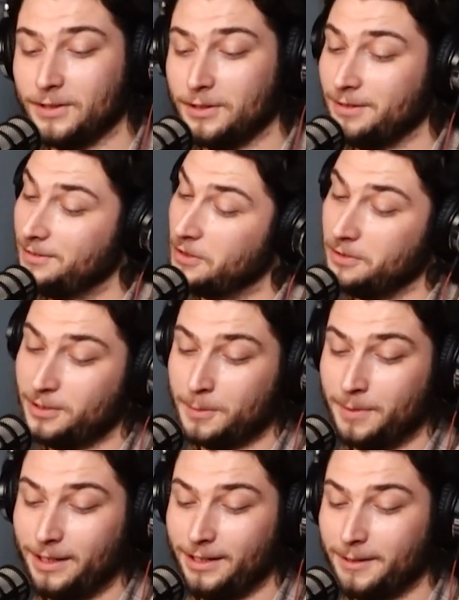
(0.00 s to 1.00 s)
Don't don't
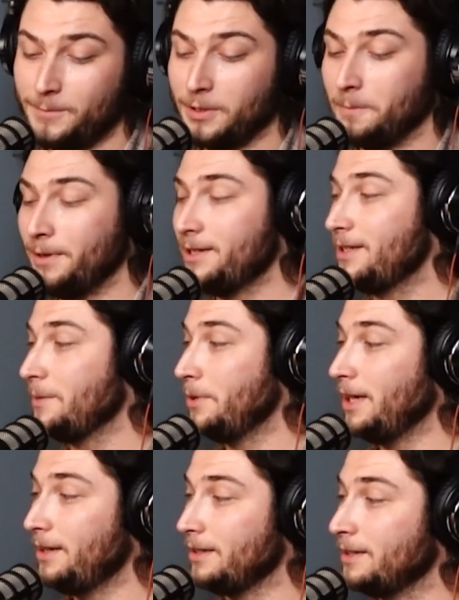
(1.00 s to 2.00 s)
spill them. You'll bust a
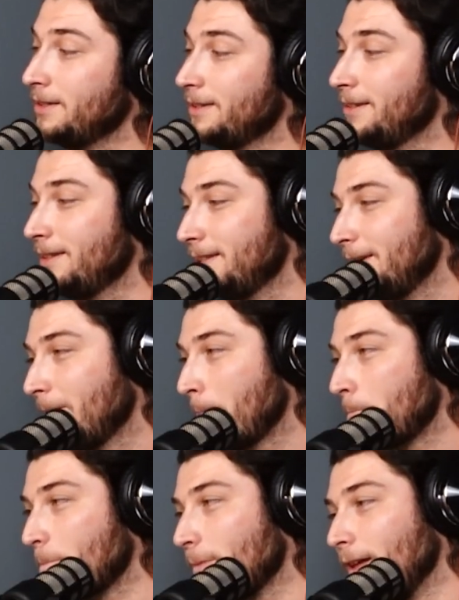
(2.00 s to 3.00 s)
belly.
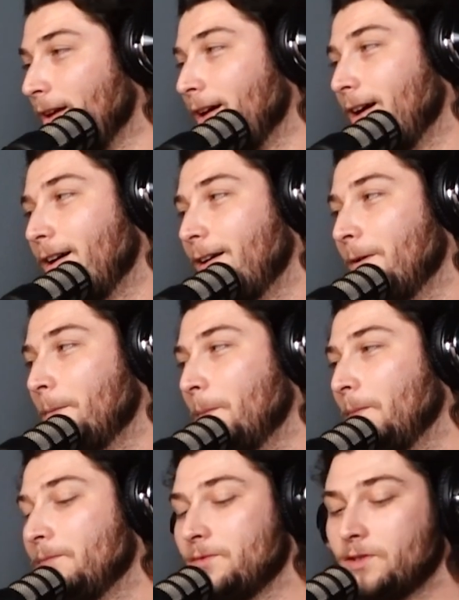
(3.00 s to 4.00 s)
Um.
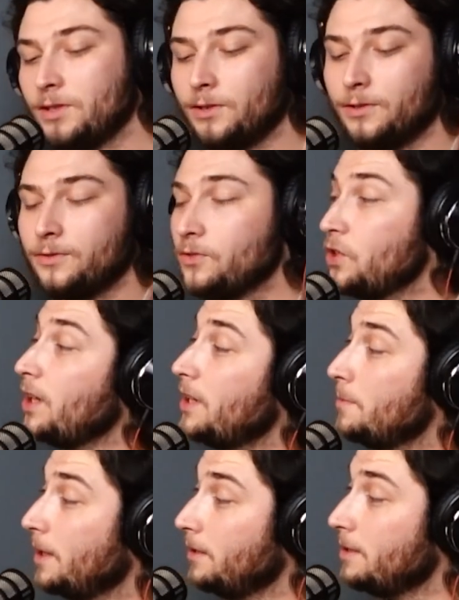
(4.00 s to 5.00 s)
So Jelly
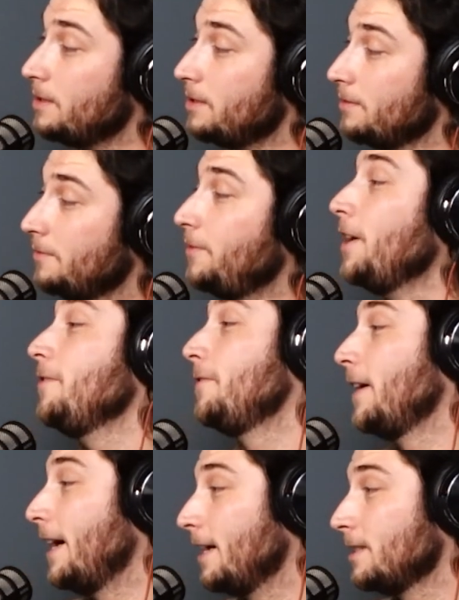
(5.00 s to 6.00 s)
Bellies. Fun
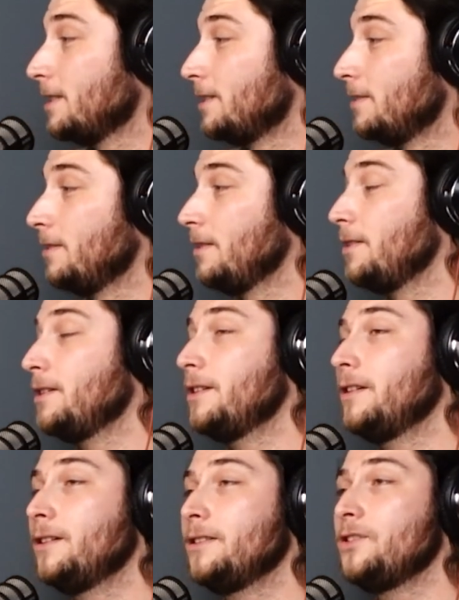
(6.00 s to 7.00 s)
fact:
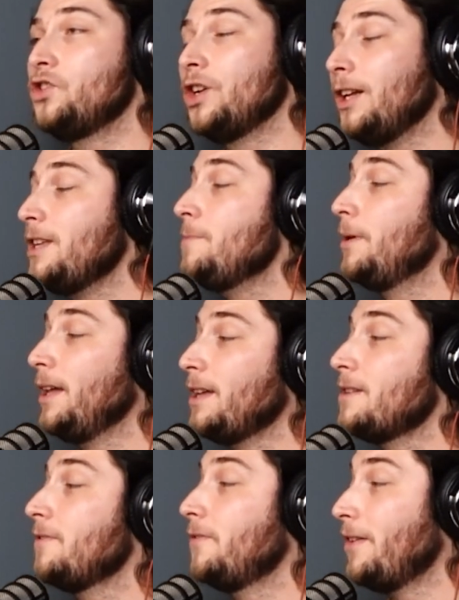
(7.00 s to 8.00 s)
the Jelly
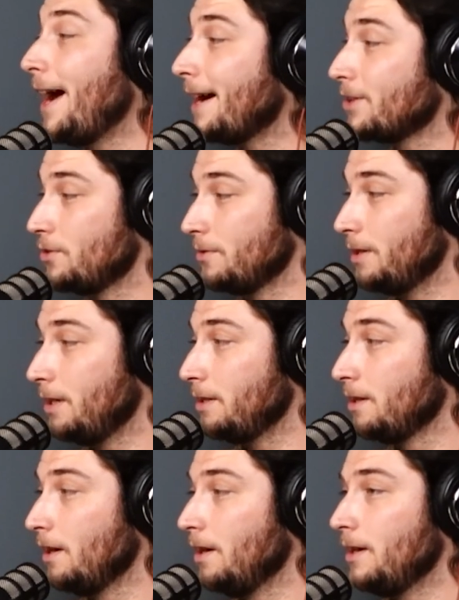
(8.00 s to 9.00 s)
Belly factory
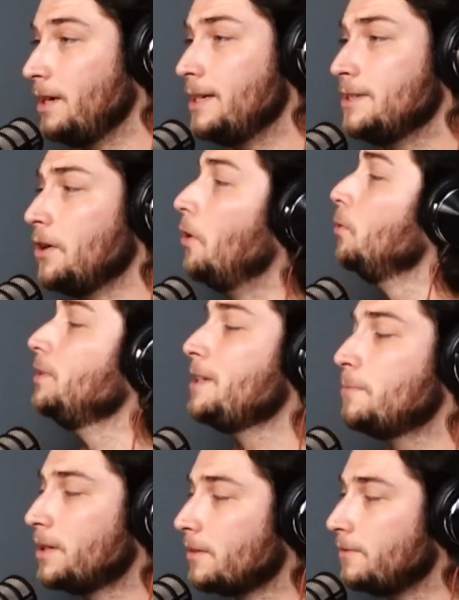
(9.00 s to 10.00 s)
is only
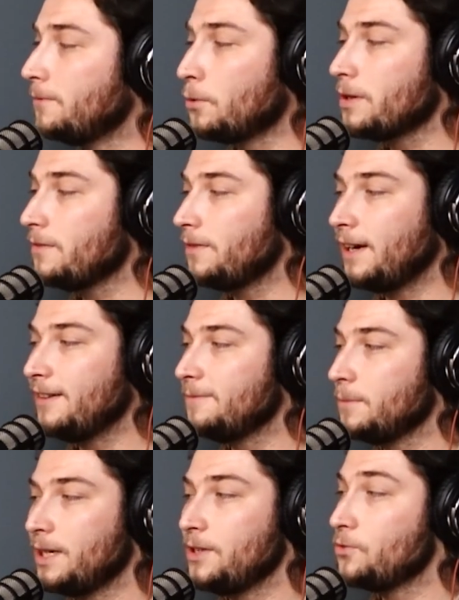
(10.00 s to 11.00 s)
but a 45
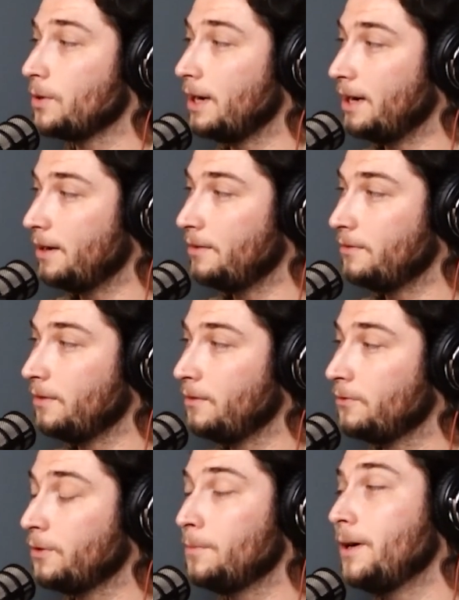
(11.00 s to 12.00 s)
minute drive
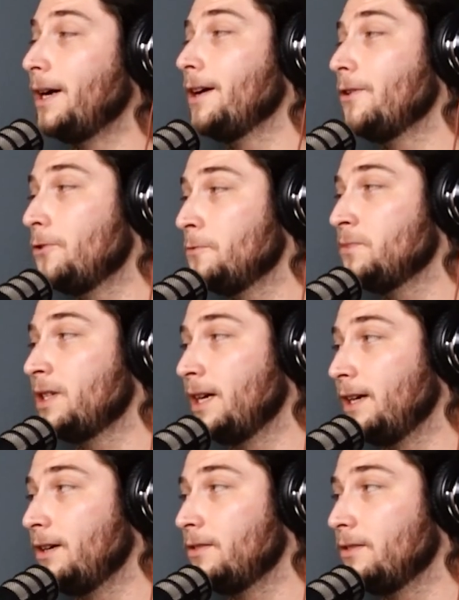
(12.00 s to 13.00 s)
from my
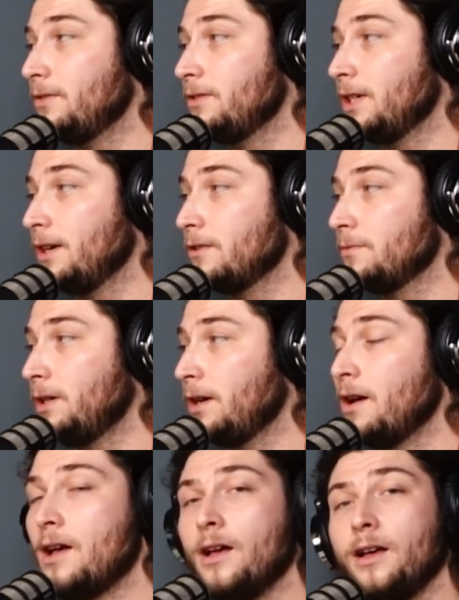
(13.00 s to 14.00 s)
hometown of
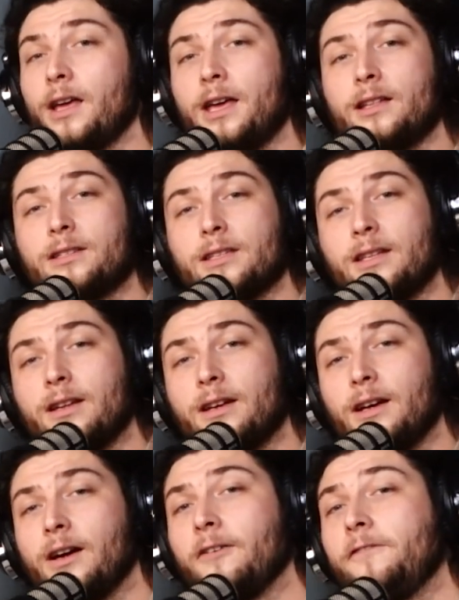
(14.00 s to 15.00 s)
Sacramento. Oh. It's in
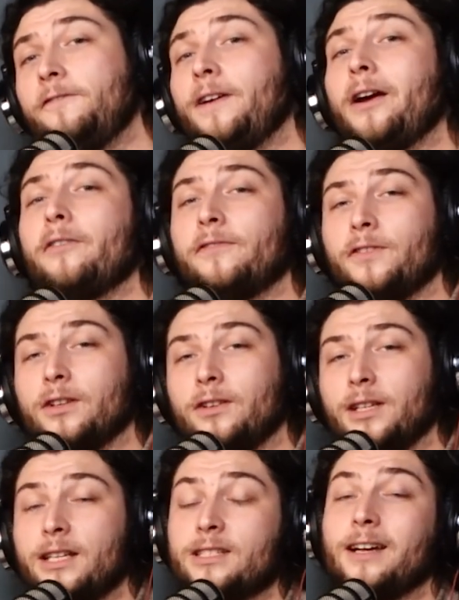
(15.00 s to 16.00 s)
uh,
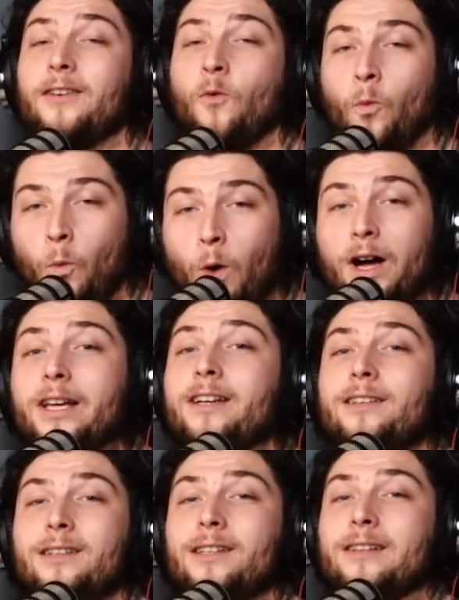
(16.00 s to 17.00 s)
Fairfield. It's on
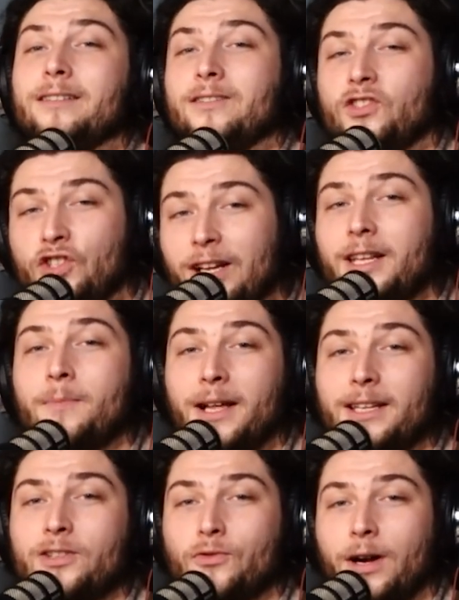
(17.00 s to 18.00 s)
one Jelly
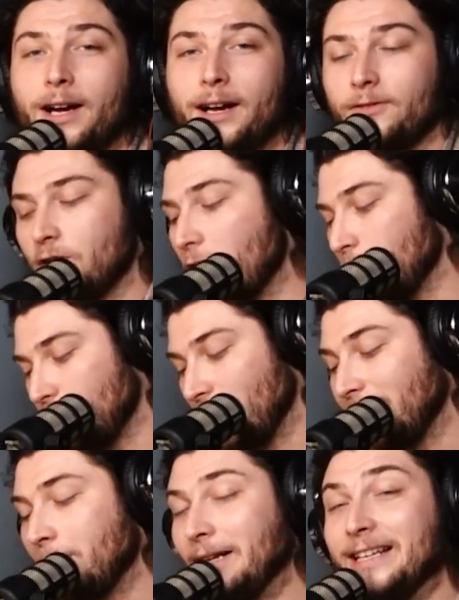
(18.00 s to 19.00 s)
Belly Drive, no,
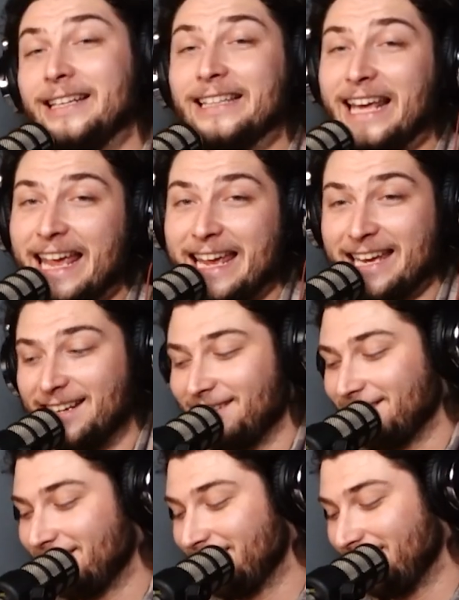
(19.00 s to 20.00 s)
Jelly Belly Lane
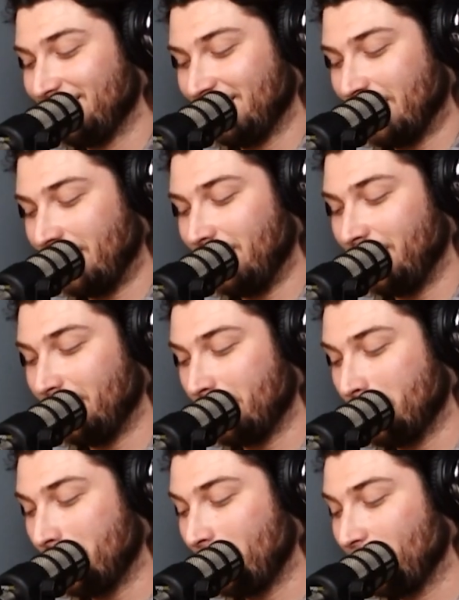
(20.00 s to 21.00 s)

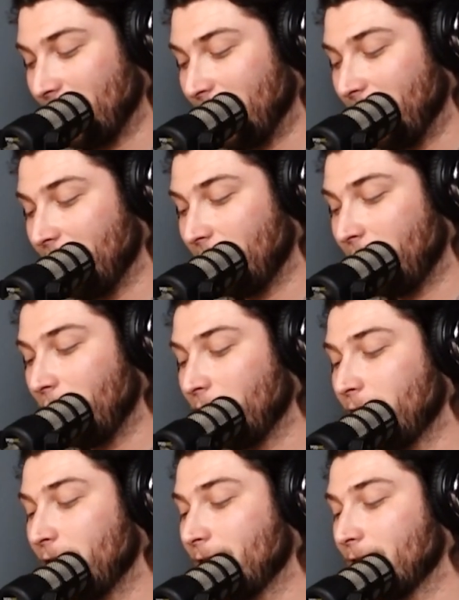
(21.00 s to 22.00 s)
um, in
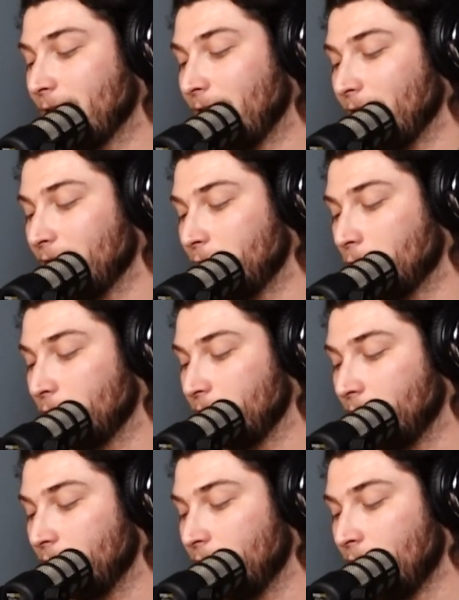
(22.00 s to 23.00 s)
Fairfield,
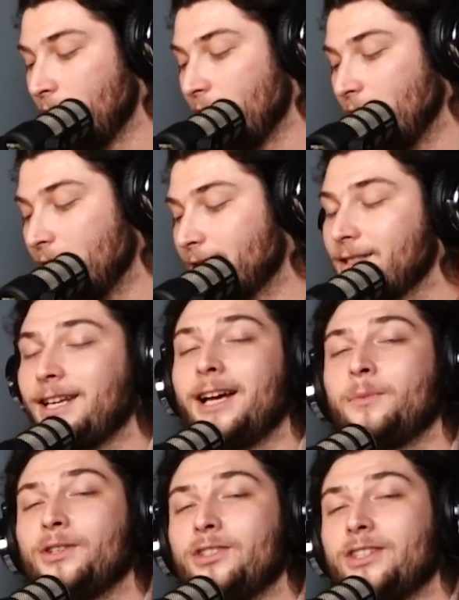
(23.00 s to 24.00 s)
California,
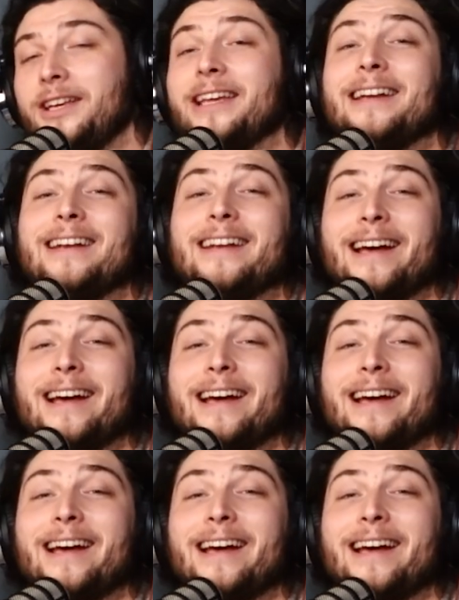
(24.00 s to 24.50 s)
established in